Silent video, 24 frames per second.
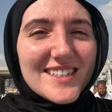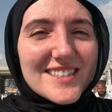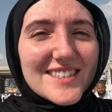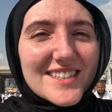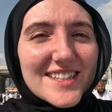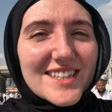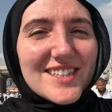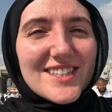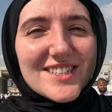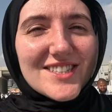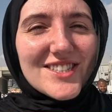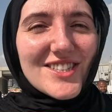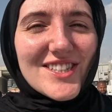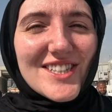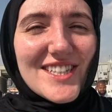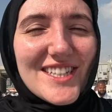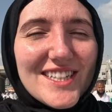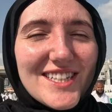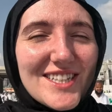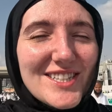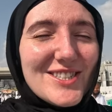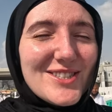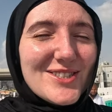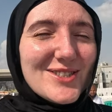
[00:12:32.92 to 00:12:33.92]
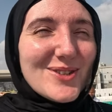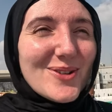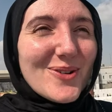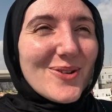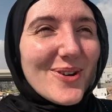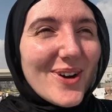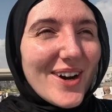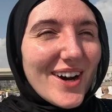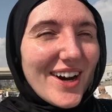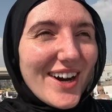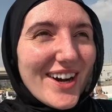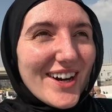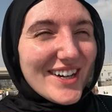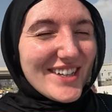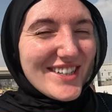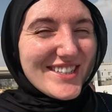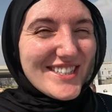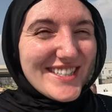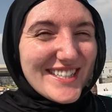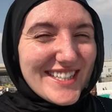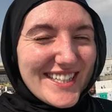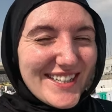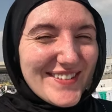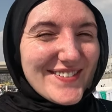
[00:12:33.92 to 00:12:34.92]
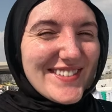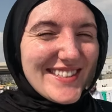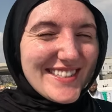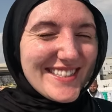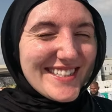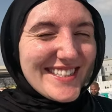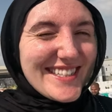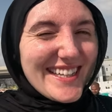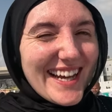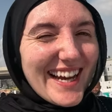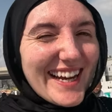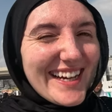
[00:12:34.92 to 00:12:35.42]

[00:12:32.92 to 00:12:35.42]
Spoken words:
It's literally so hard to even see